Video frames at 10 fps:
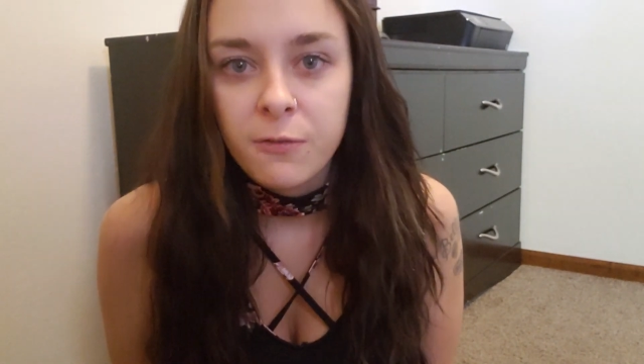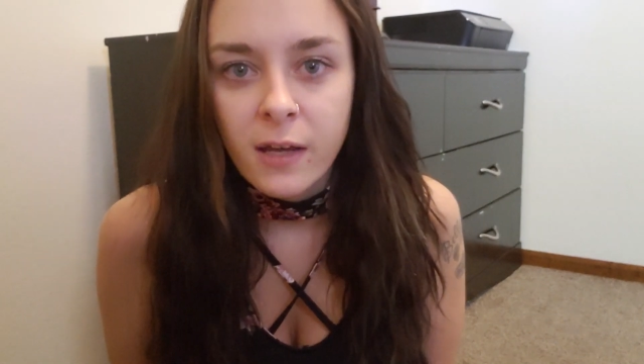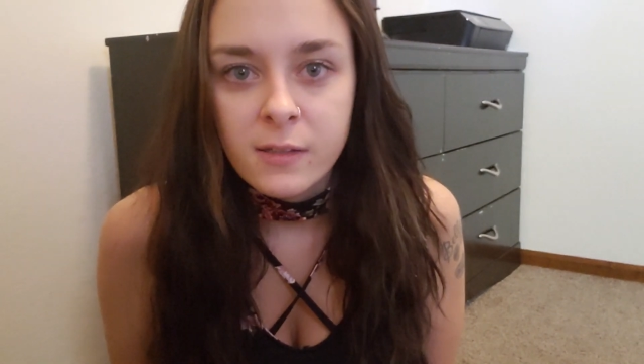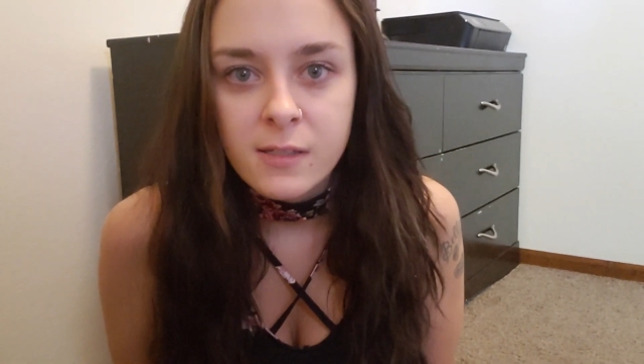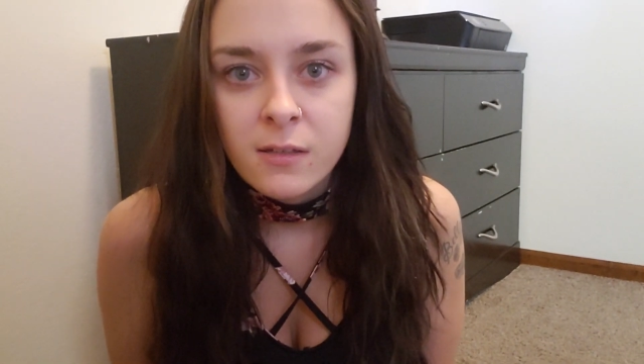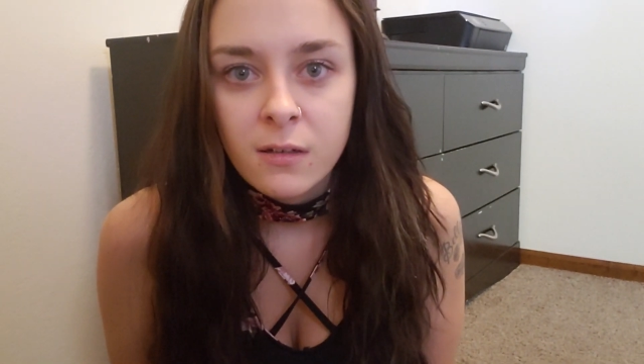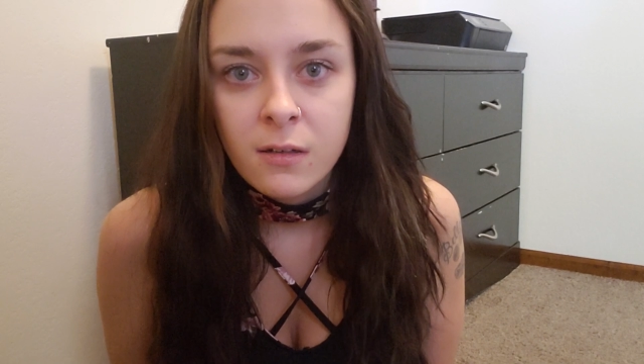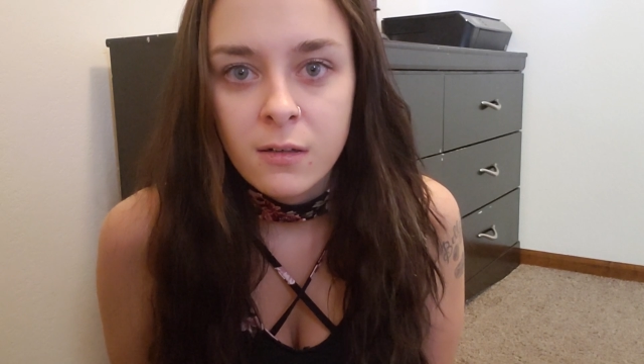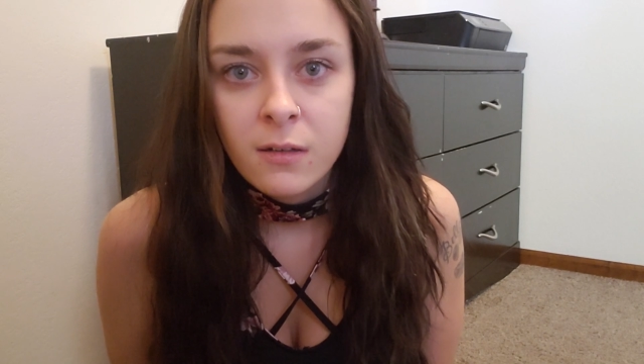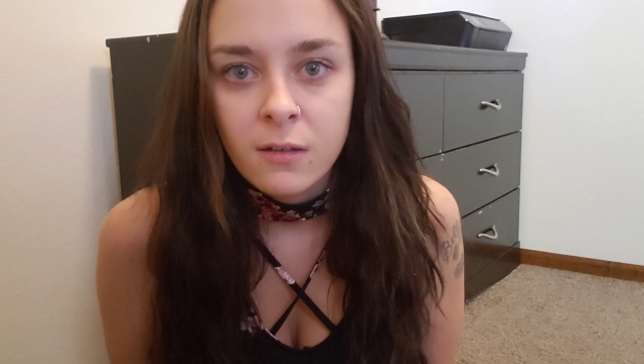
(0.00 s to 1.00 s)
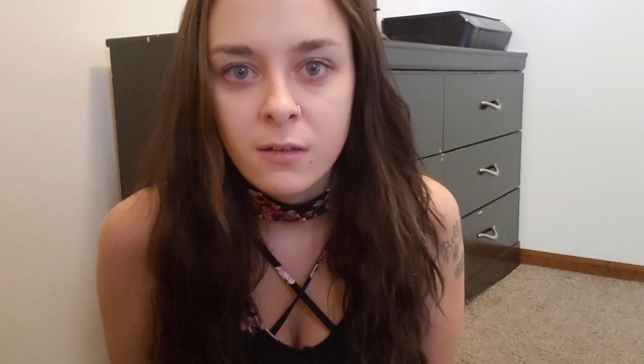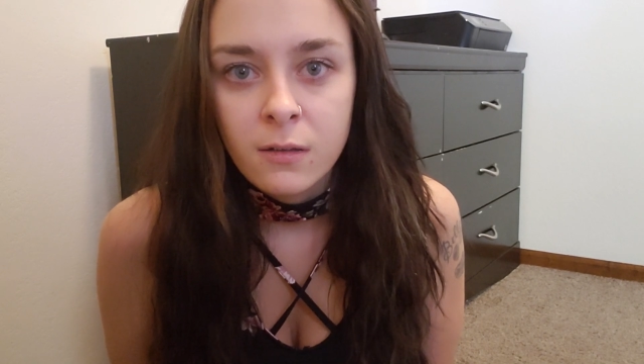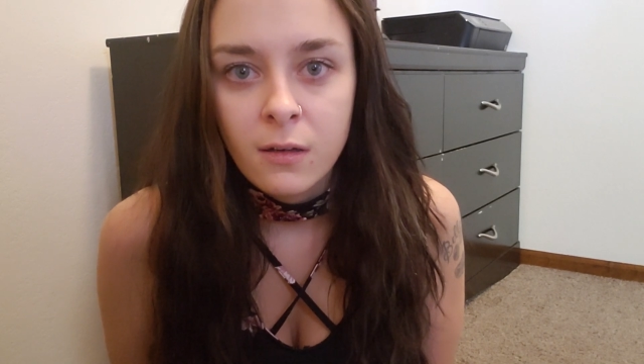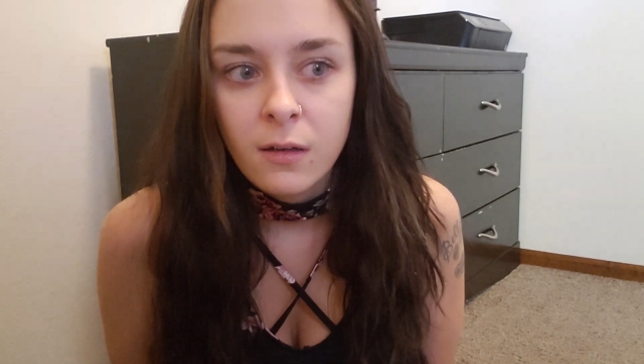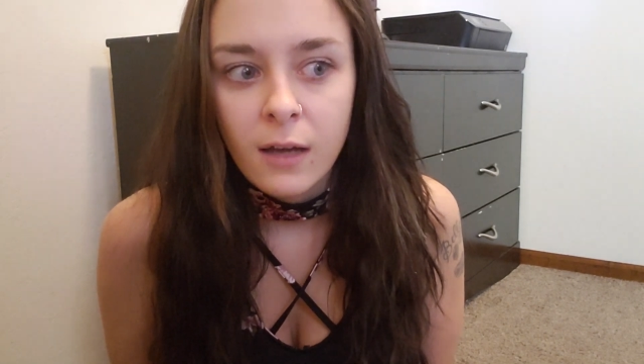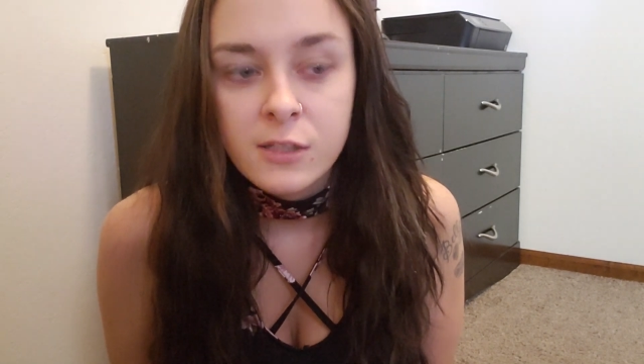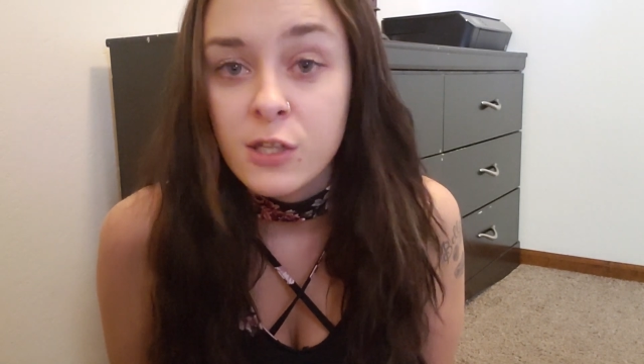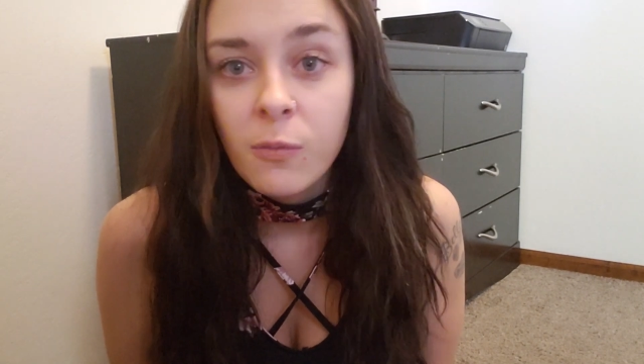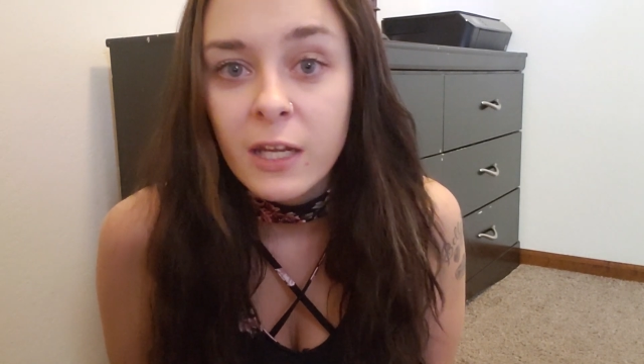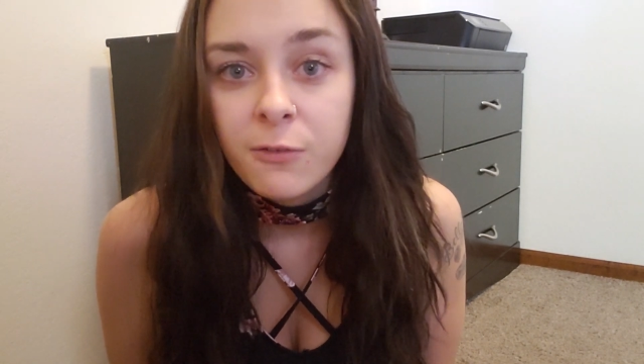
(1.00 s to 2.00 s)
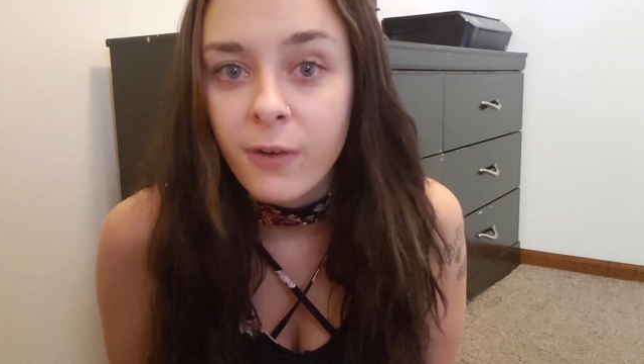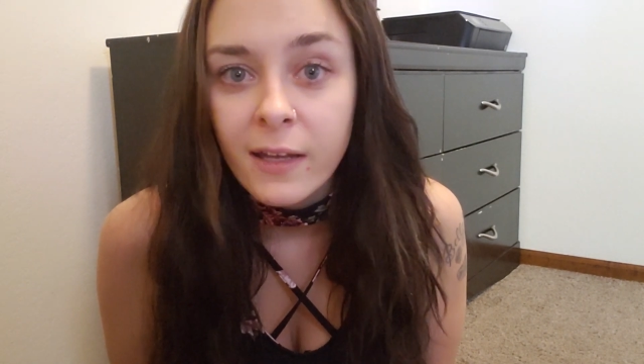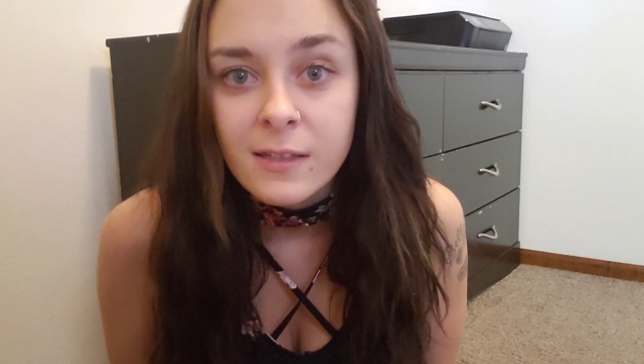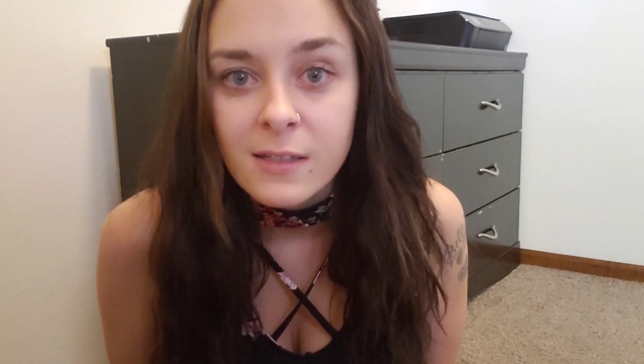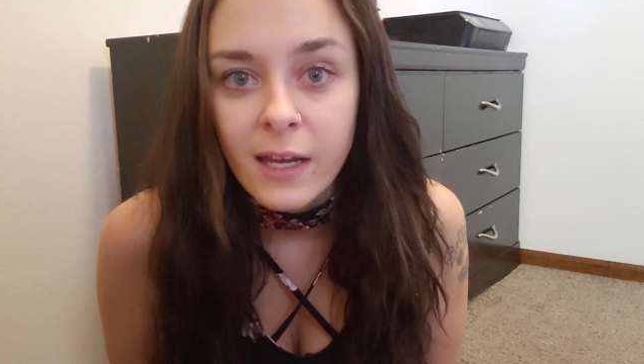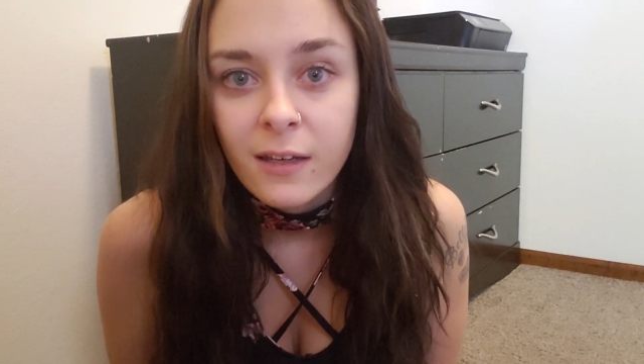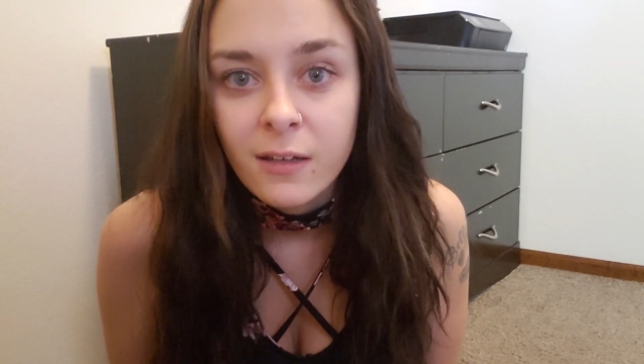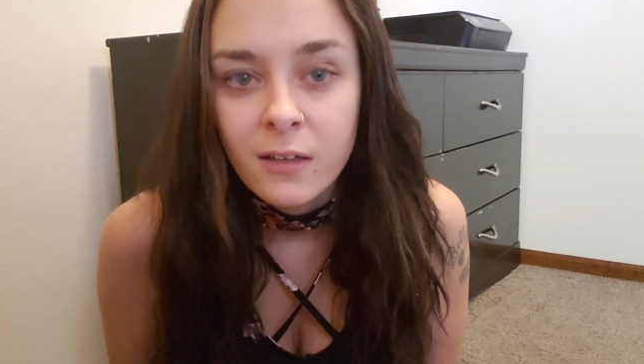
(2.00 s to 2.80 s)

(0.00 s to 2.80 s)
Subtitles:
friends. So many friends, like,